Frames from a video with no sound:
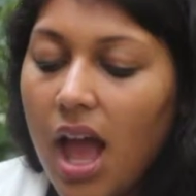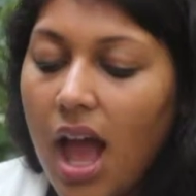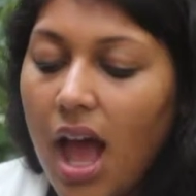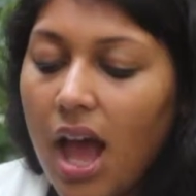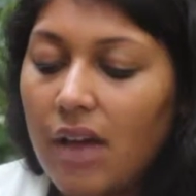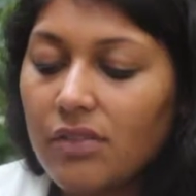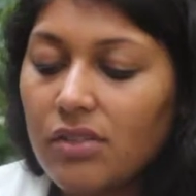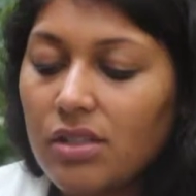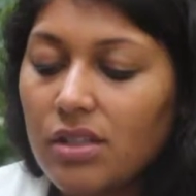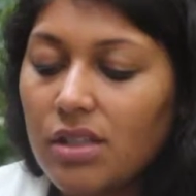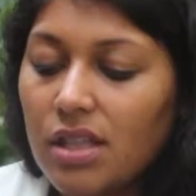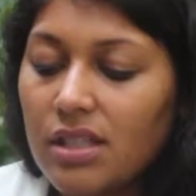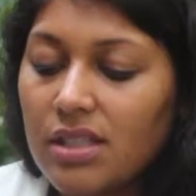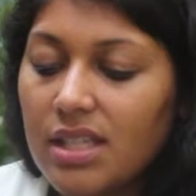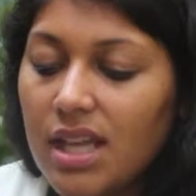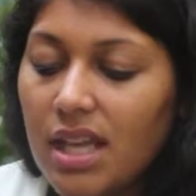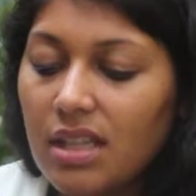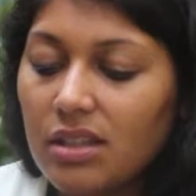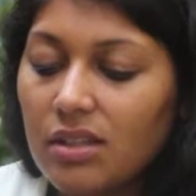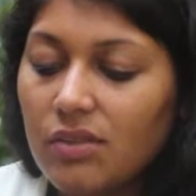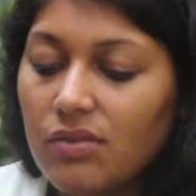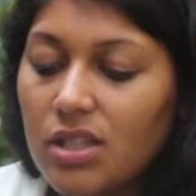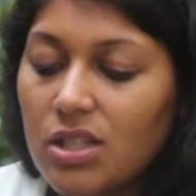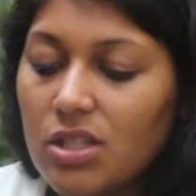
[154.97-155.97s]
After the
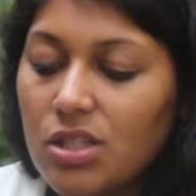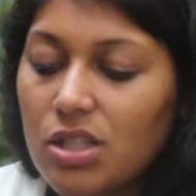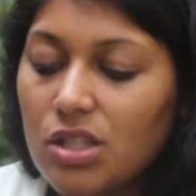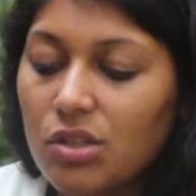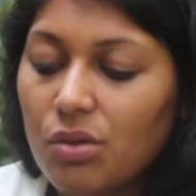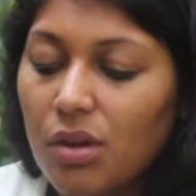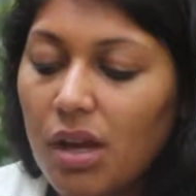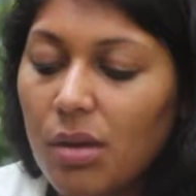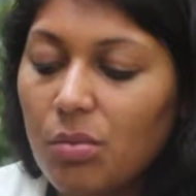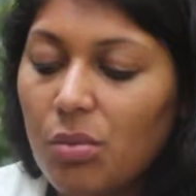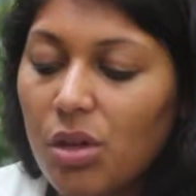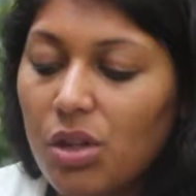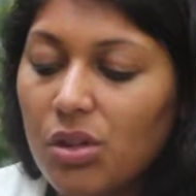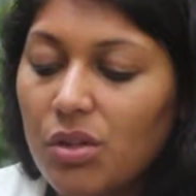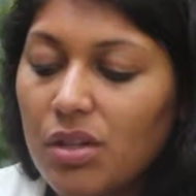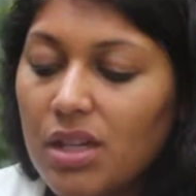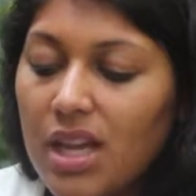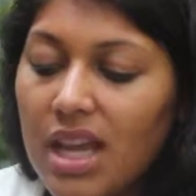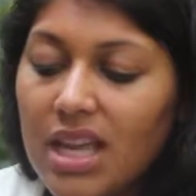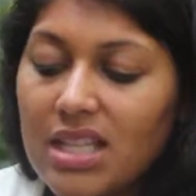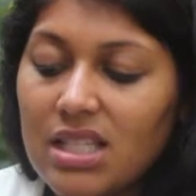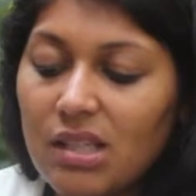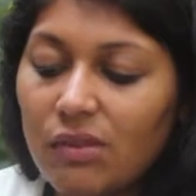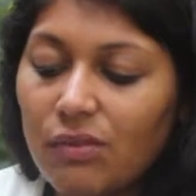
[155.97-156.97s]
death of Nietzsche's grandmother in
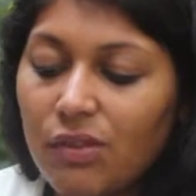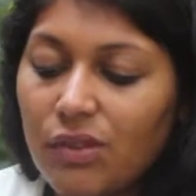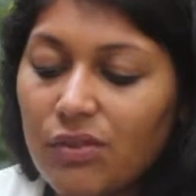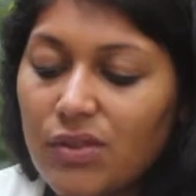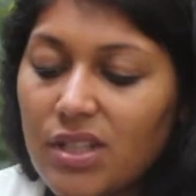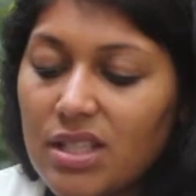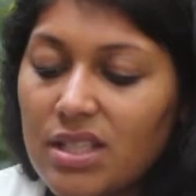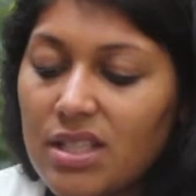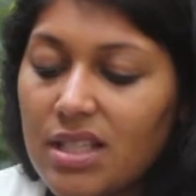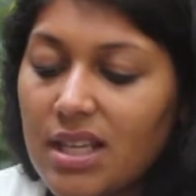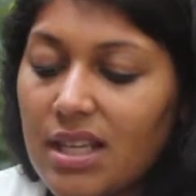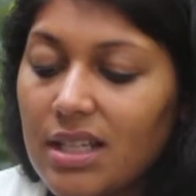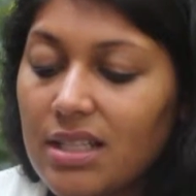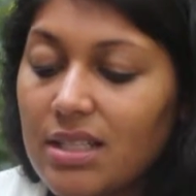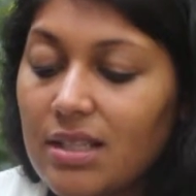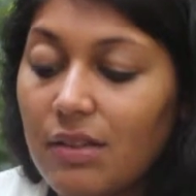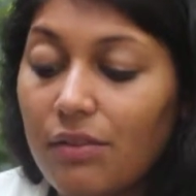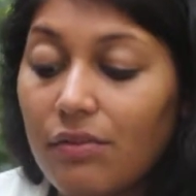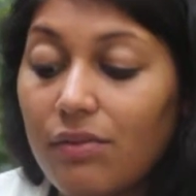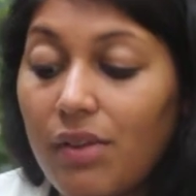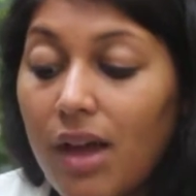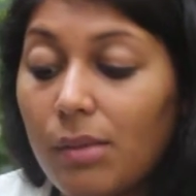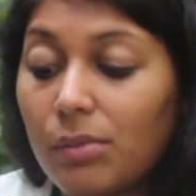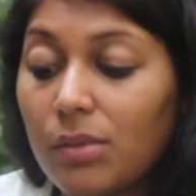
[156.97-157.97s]
1856, the
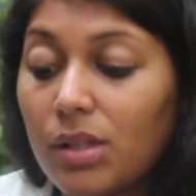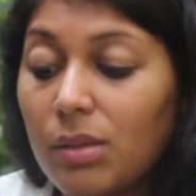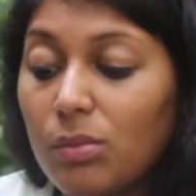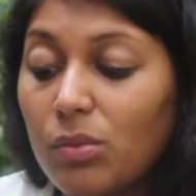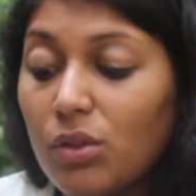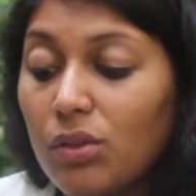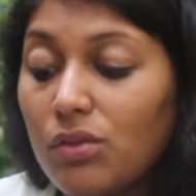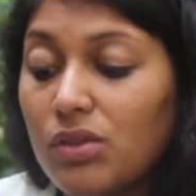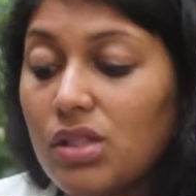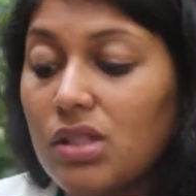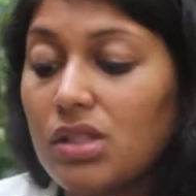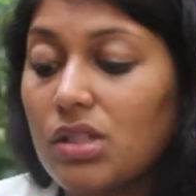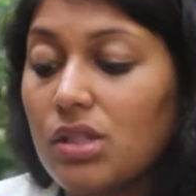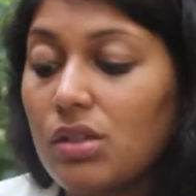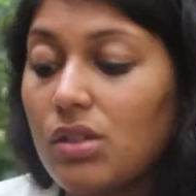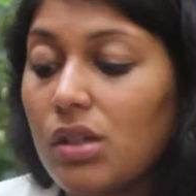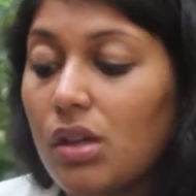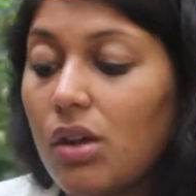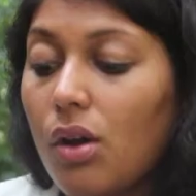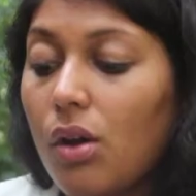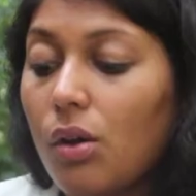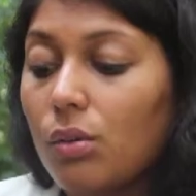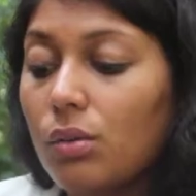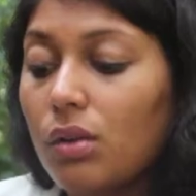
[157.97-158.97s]
family moved into
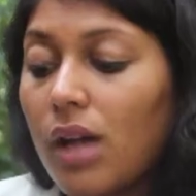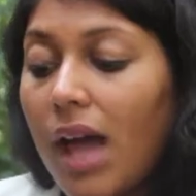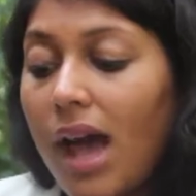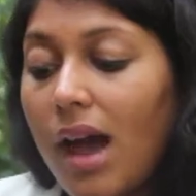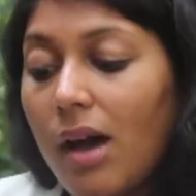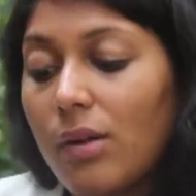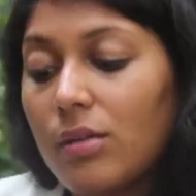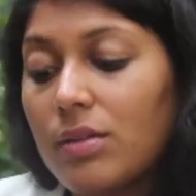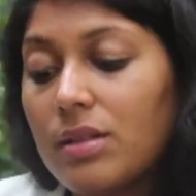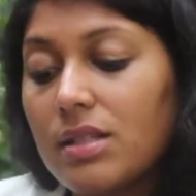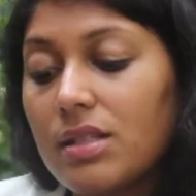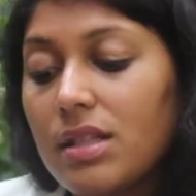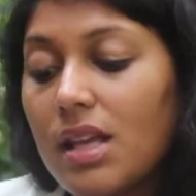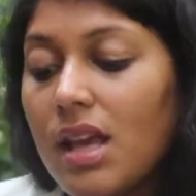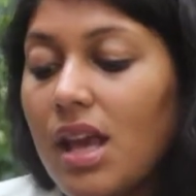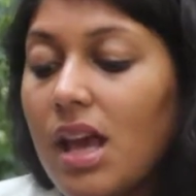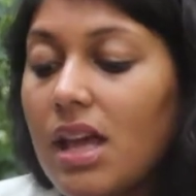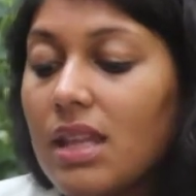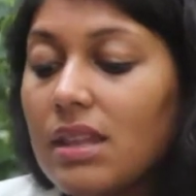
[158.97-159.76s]
their own house,